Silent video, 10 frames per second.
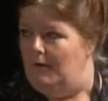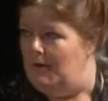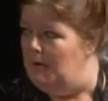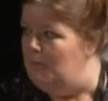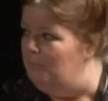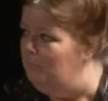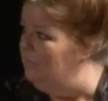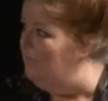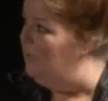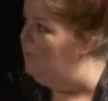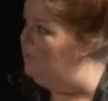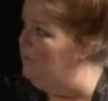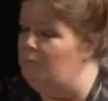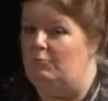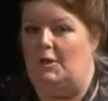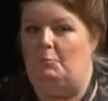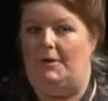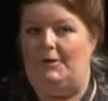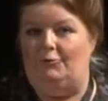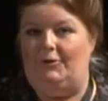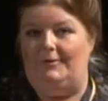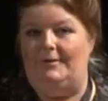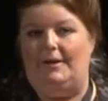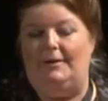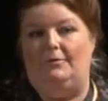So I was really pleased she did it.